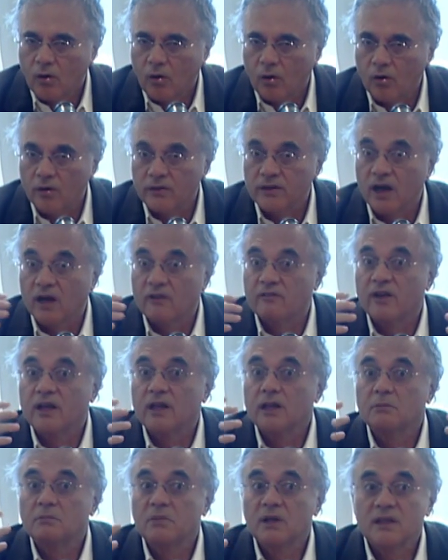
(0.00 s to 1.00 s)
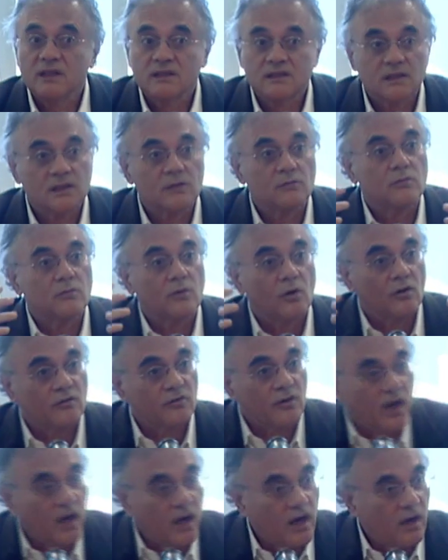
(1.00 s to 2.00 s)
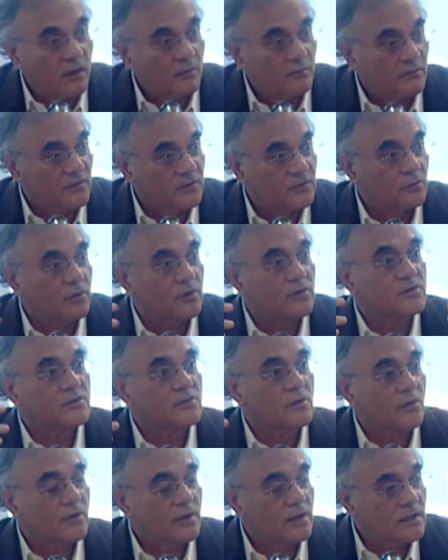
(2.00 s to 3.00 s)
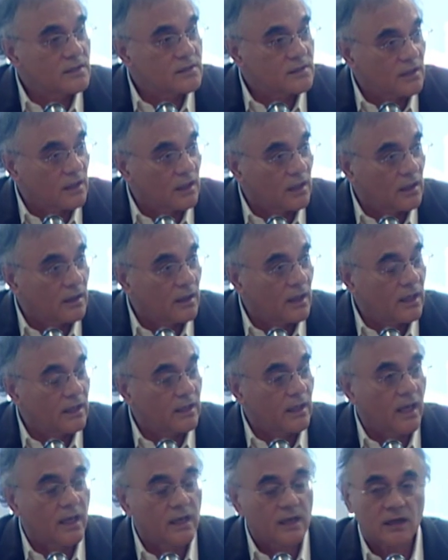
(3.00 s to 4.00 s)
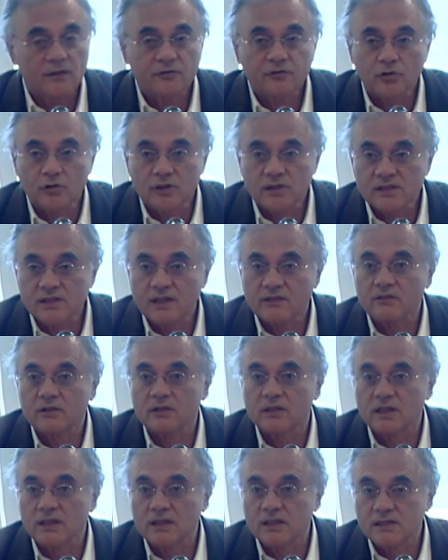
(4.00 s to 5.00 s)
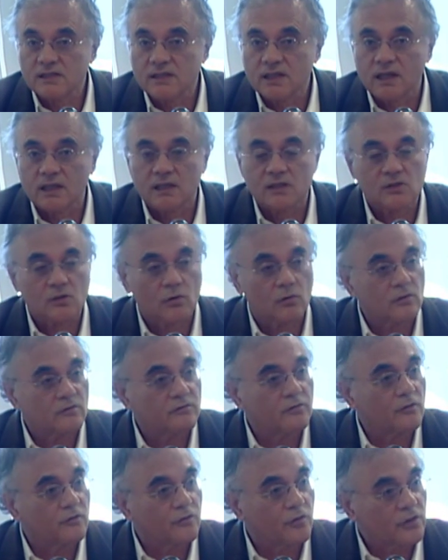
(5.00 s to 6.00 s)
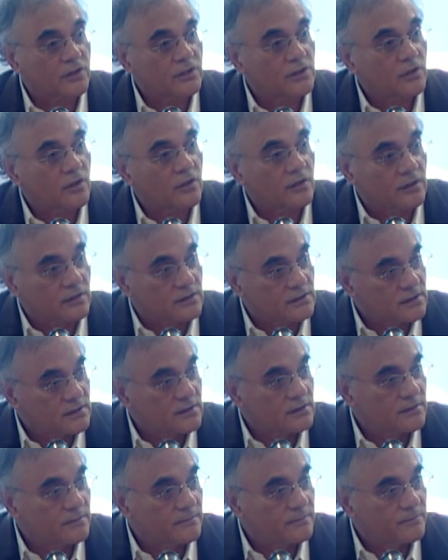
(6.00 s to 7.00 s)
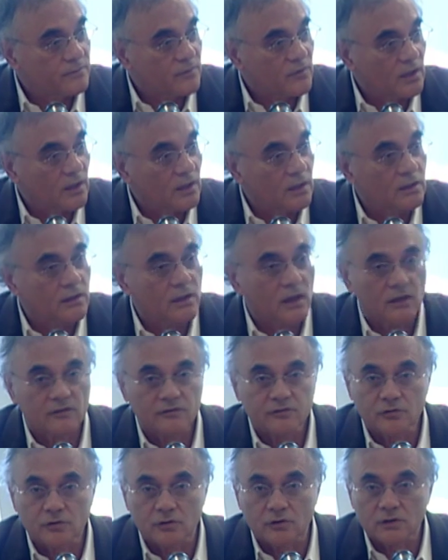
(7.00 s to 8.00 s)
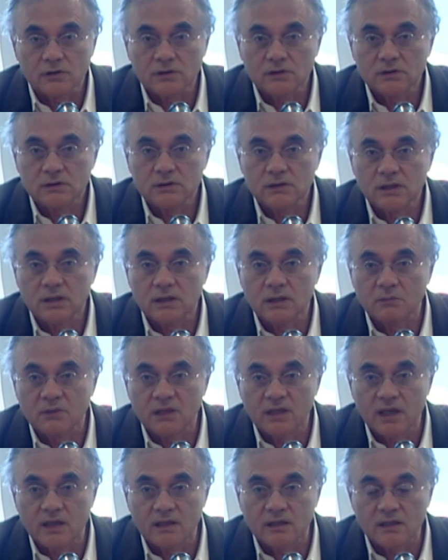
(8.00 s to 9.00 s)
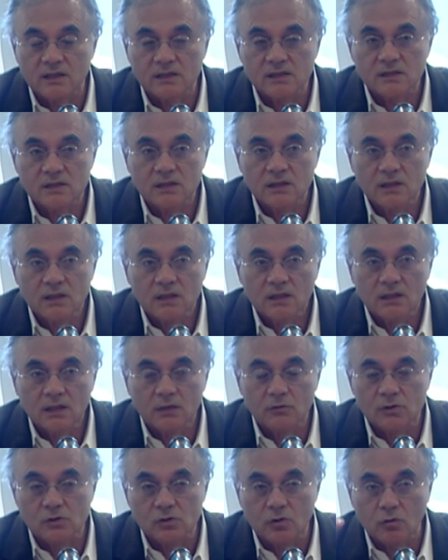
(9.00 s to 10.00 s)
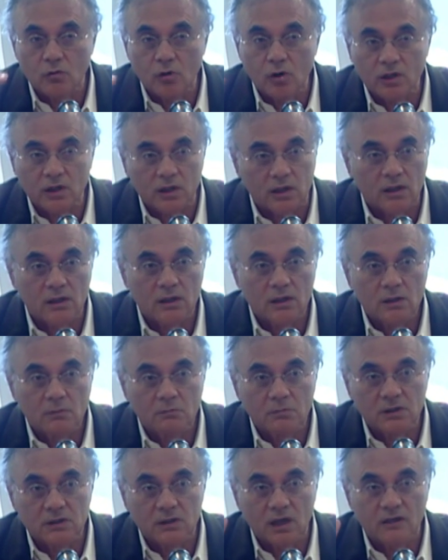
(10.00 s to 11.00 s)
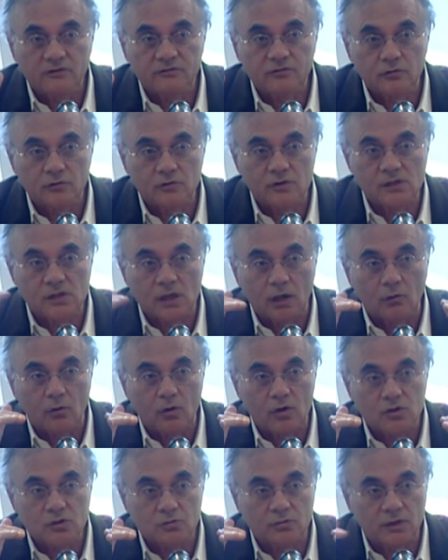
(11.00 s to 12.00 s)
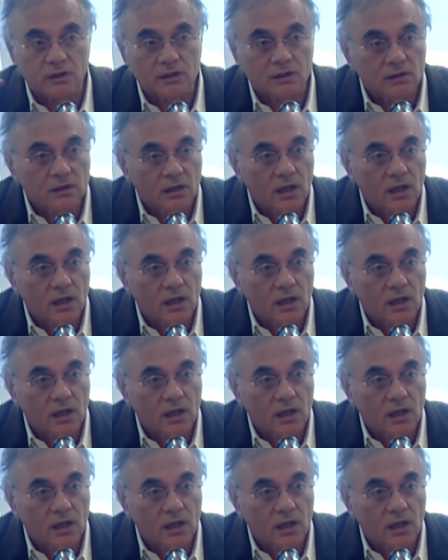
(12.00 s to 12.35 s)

or the availability of arms, was so easy. An AK-47, it is said, sold for $40 in Darfur in the mid-80s. There was no water, but Darfur was awash with